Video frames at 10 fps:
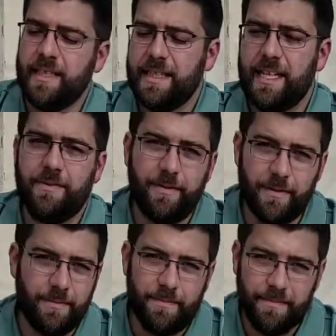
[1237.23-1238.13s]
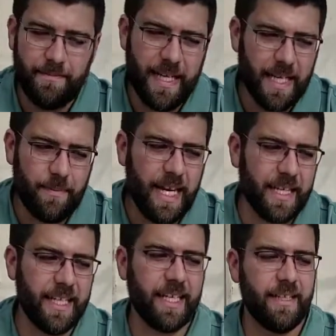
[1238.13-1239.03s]
Now for
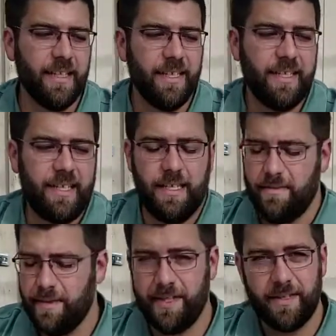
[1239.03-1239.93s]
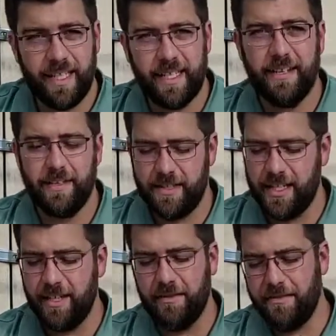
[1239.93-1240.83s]
backpacking, where you're taking care of
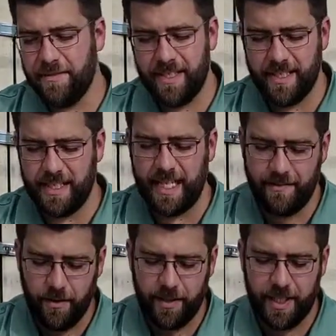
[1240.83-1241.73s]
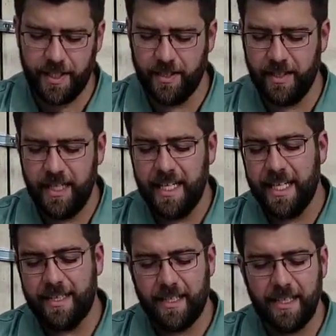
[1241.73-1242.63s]
yourself, this is kind of overkill.
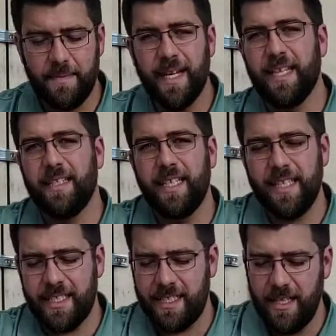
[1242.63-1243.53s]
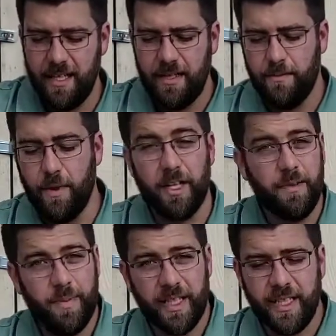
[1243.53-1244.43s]
It does make a nice water
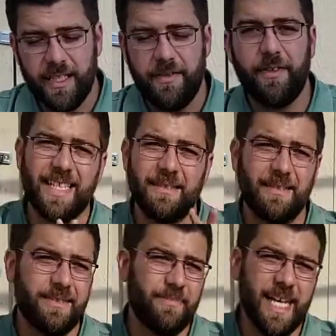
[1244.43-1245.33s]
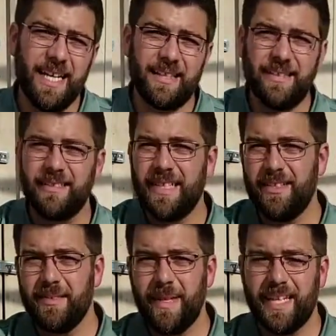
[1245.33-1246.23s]
bucket if you need a bath
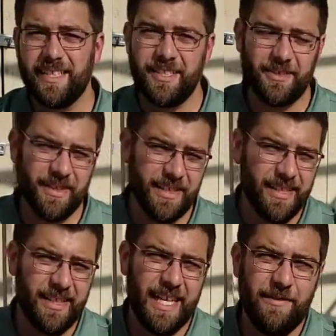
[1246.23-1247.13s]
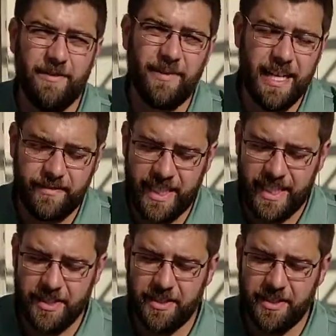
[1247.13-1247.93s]
out in the backcountry after 5 days.